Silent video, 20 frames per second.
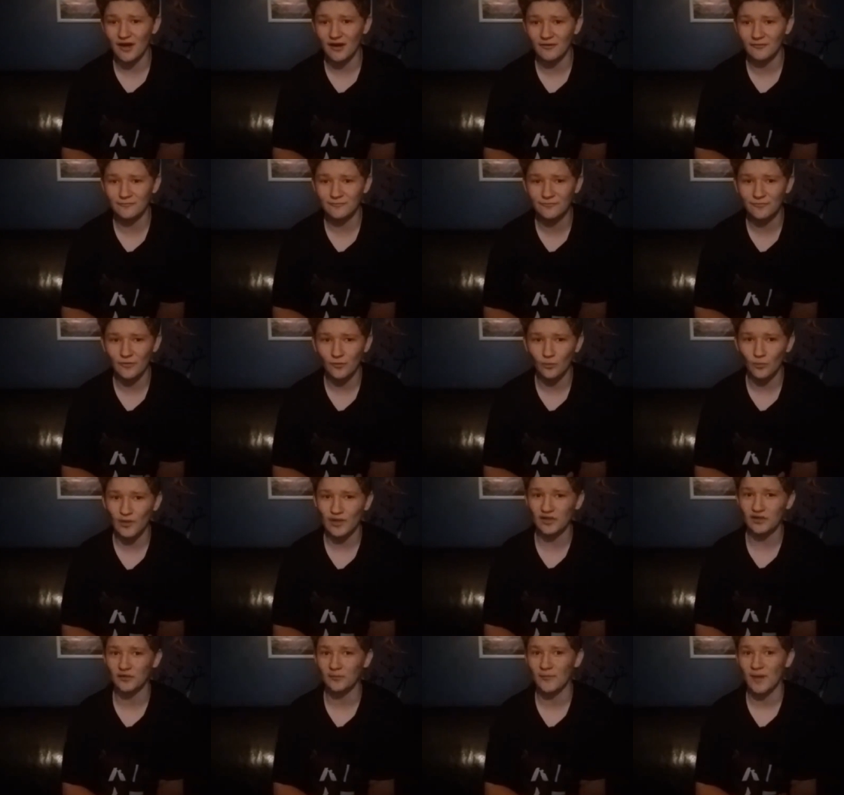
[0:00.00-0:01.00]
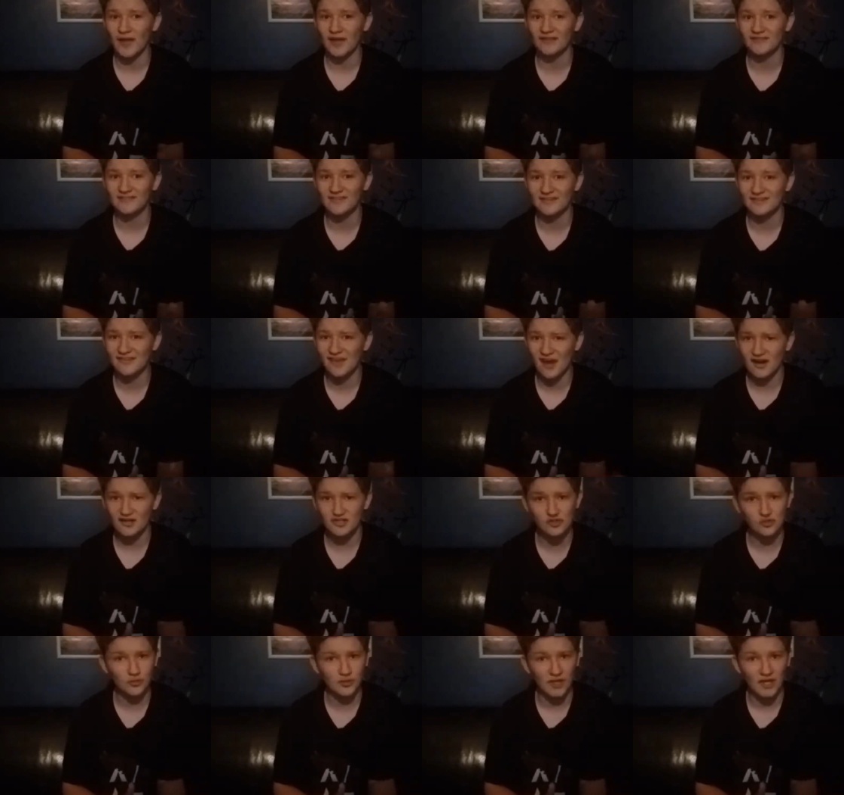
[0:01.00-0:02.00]
of The Wicker Man that's
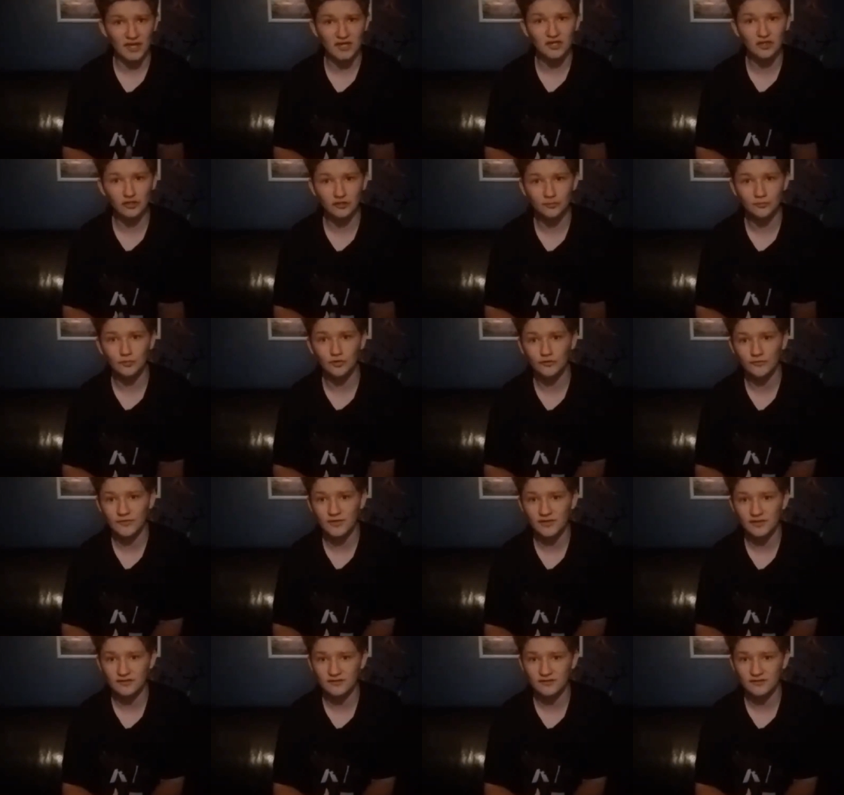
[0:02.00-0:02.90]
actually a good movie,